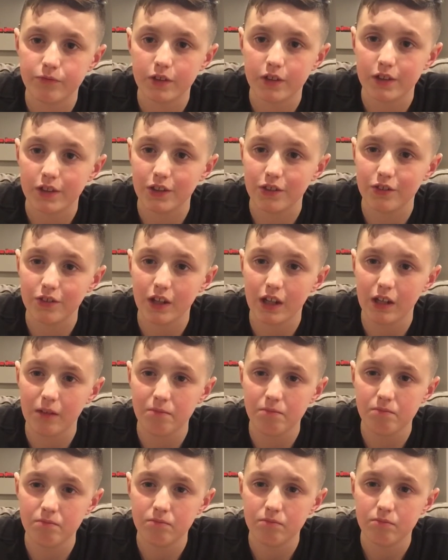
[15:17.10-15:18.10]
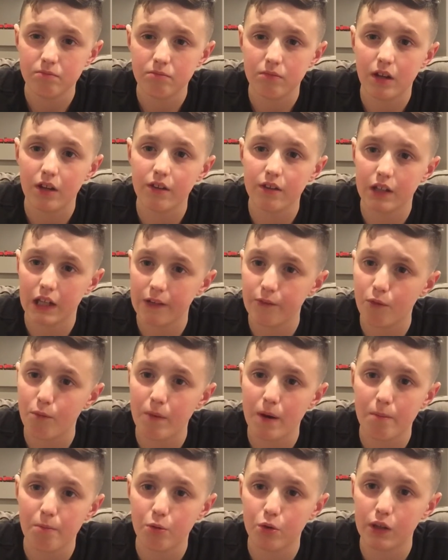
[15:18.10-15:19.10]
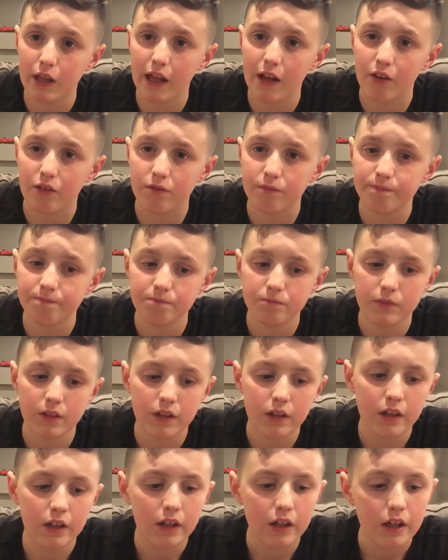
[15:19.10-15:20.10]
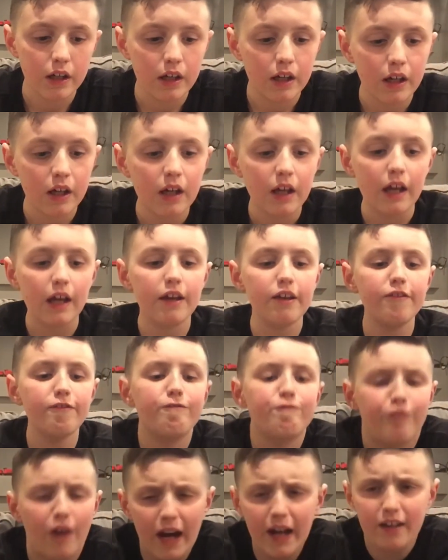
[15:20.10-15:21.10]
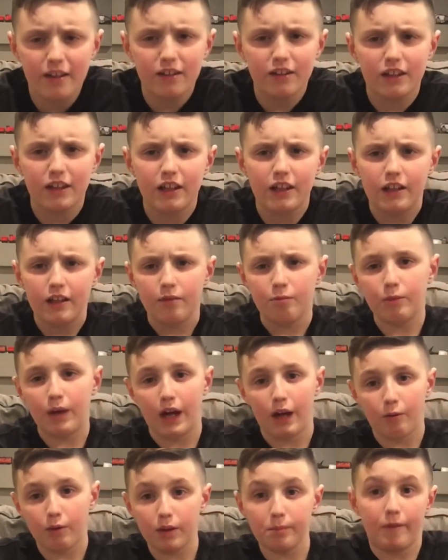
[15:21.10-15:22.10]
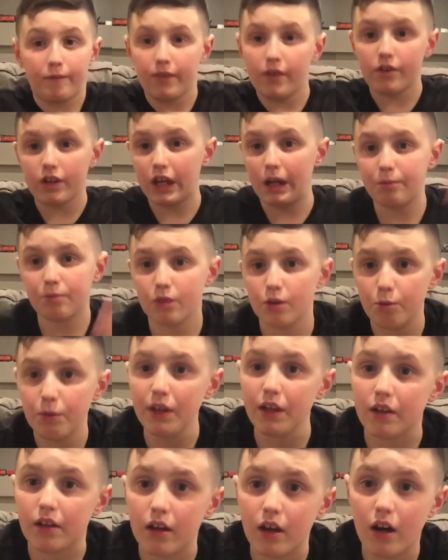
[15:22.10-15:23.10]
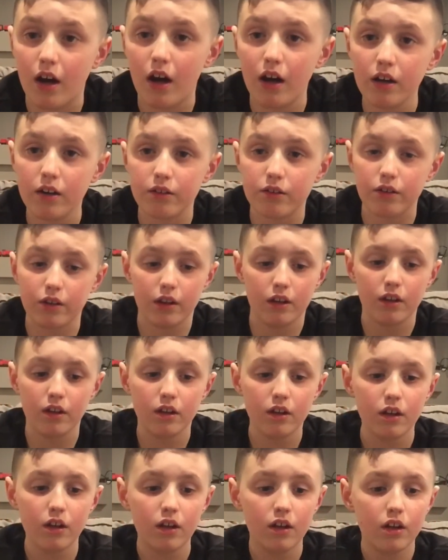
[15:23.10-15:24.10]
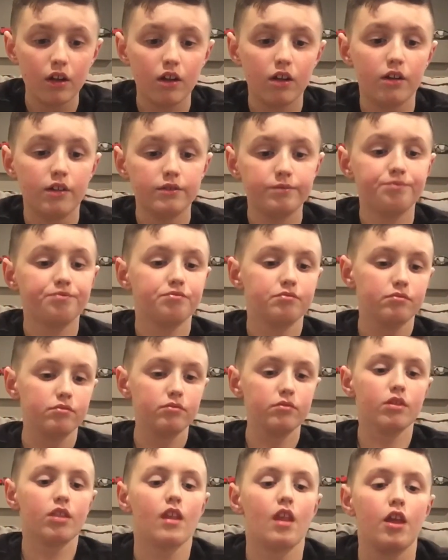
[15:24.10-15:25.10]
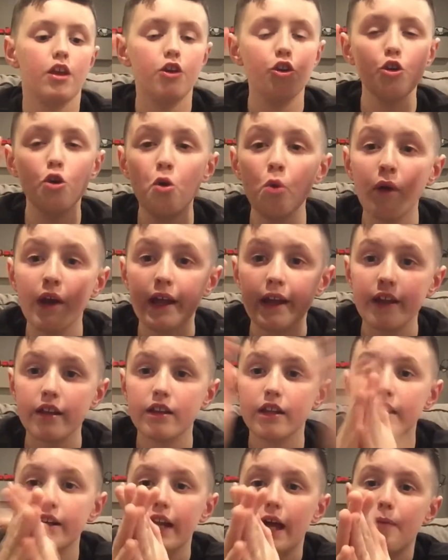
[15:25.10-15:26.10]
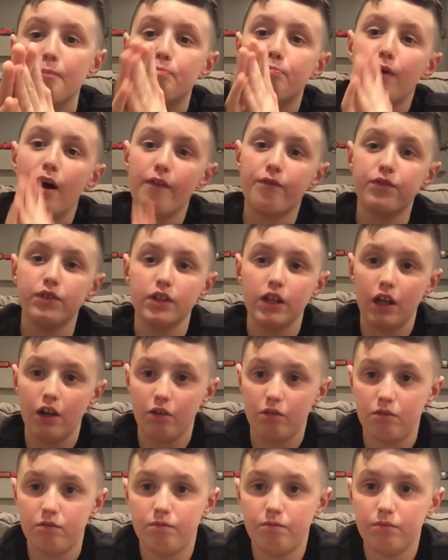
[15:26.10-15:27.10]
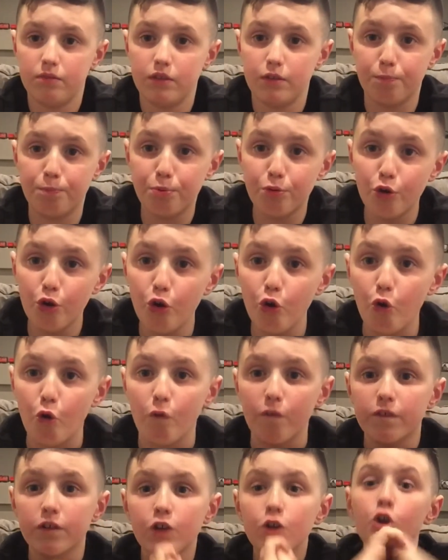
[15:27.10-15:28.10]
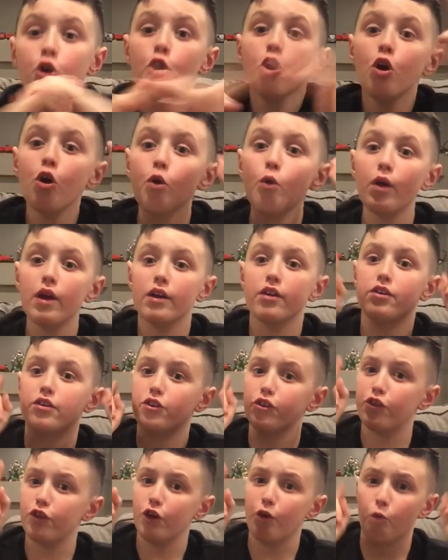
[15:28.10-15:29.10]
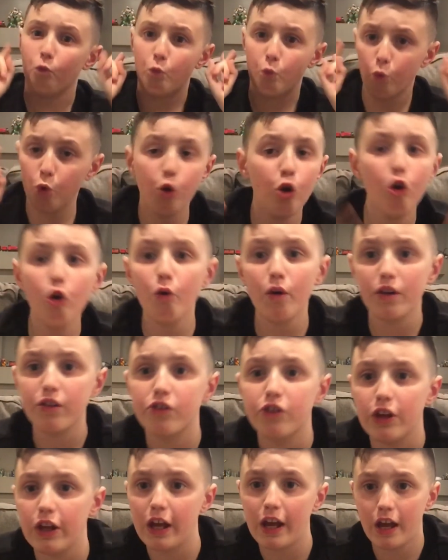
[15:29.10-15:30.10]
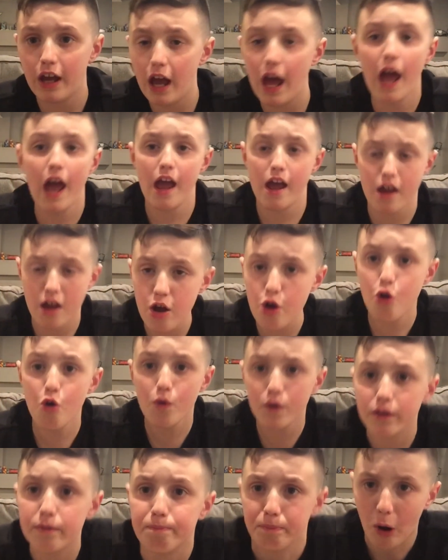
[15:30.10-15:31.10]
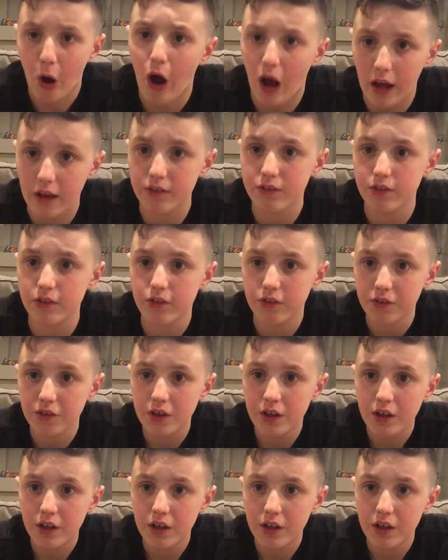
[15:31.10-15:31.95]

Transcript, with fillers: Close game. I think Denver might pull out. And finally, my one of my favorite games of the week, honestly. New England at Buffalo to prove who is the who is the eh, who is boss